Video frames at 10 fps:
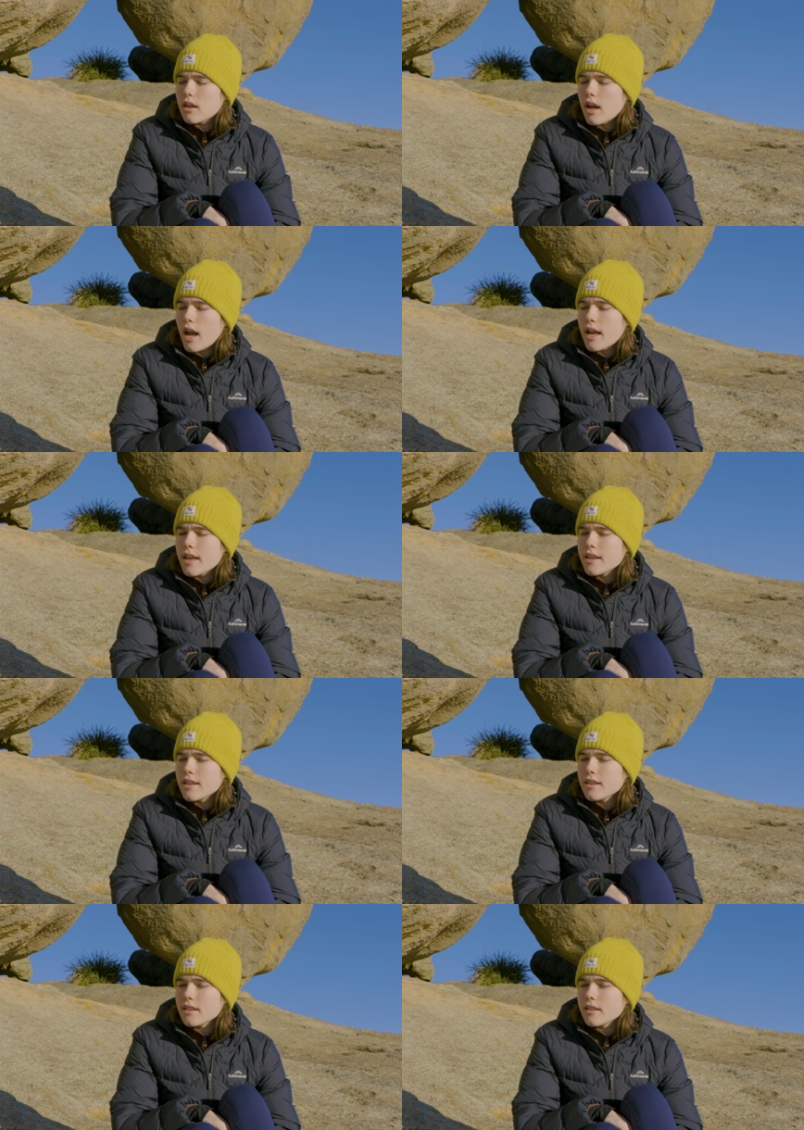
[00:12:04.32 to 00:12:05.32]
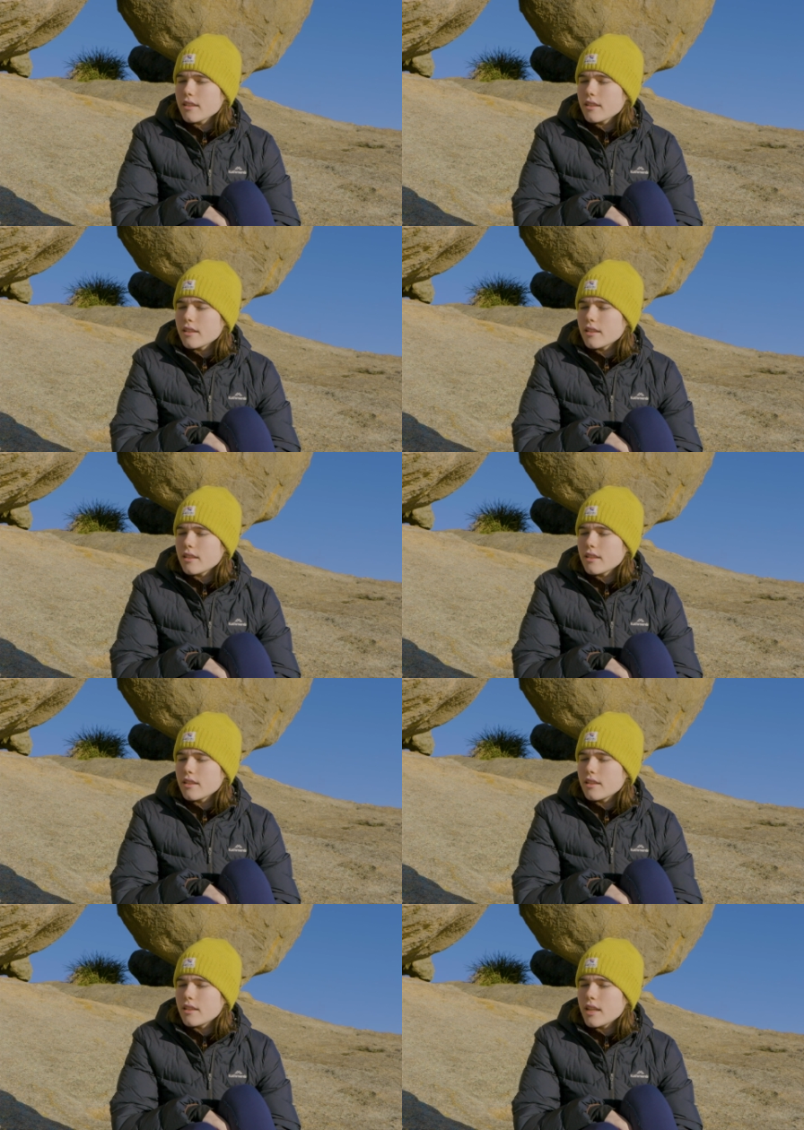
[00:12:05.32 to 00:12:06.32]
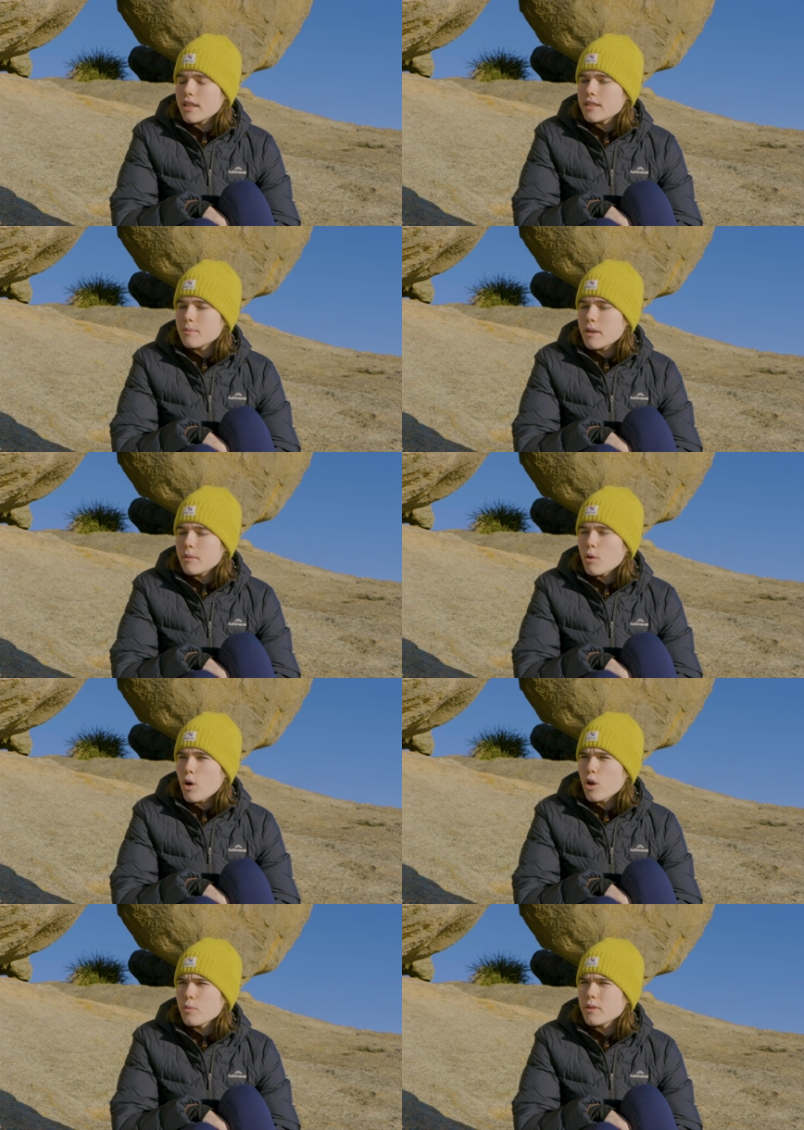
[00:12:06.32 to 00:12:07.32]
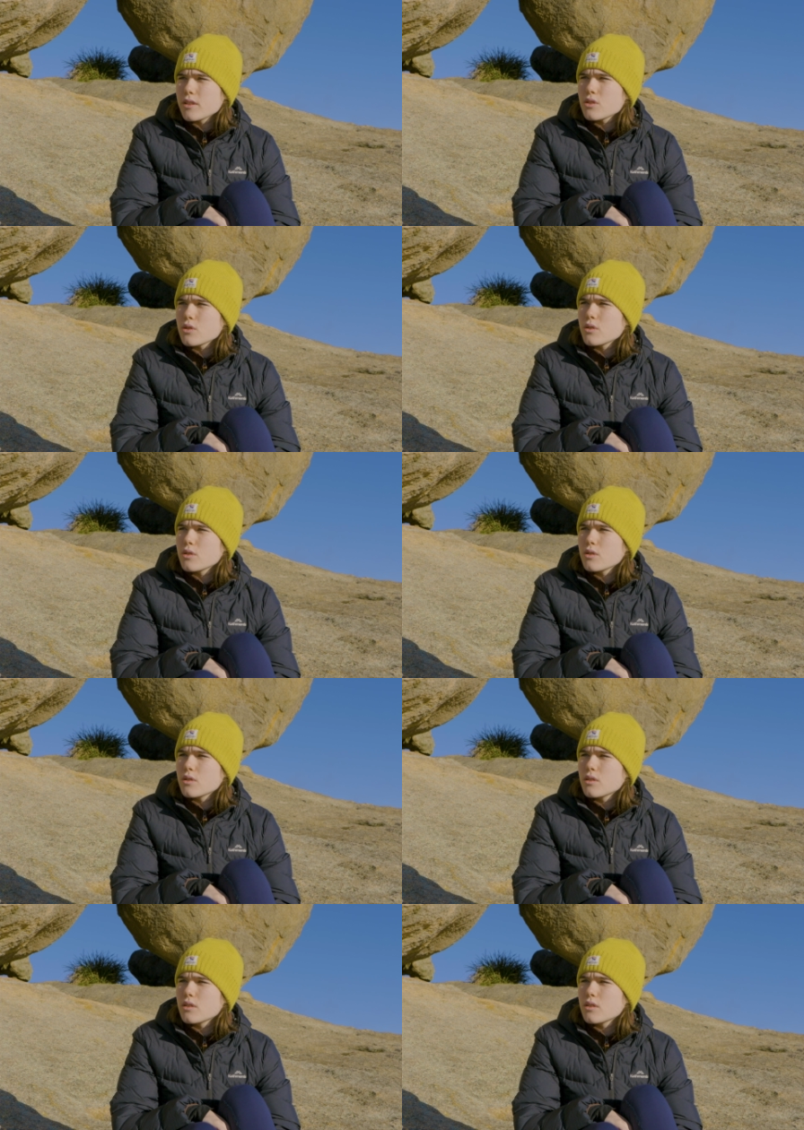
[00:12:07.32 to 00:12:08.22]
I need to be more open to